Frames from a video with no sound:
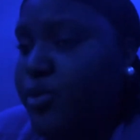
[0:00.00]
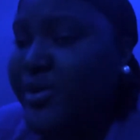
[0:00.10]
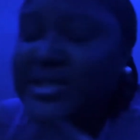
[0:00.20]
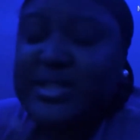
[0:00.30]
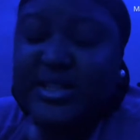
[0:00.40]

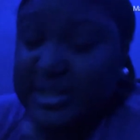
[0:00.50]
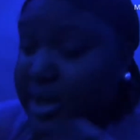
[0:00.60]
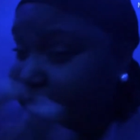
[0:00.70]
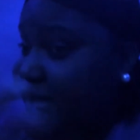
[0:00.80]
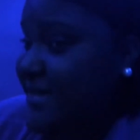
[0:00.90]
which is
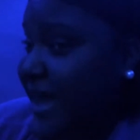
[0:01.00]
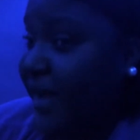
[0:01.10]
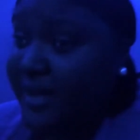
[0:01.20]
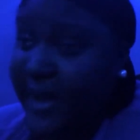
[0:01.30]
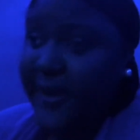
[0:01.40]
gonna take
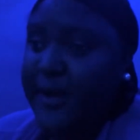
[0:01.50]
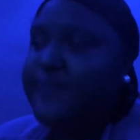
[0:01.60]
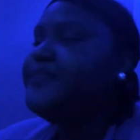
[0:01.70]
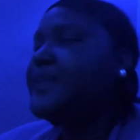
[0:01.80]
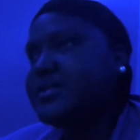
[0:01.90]
like
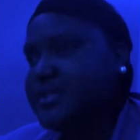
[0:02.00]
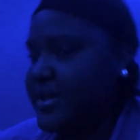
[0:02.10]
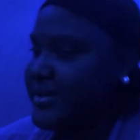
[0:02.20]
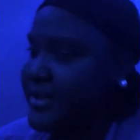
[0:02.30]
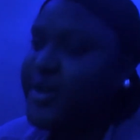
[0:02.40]

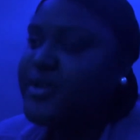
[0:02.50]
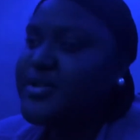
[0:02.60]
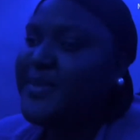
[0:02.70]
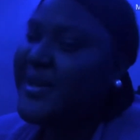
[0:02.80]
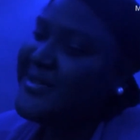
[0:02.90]
10
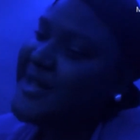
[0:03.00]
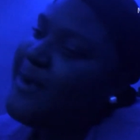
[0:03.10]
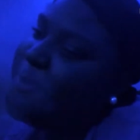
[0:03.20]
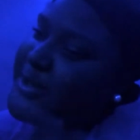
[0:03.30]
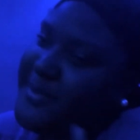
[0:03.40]
years because I
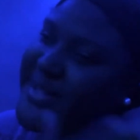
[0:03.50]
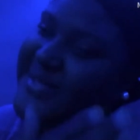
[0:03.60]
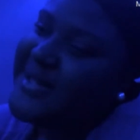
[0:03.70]
want to be a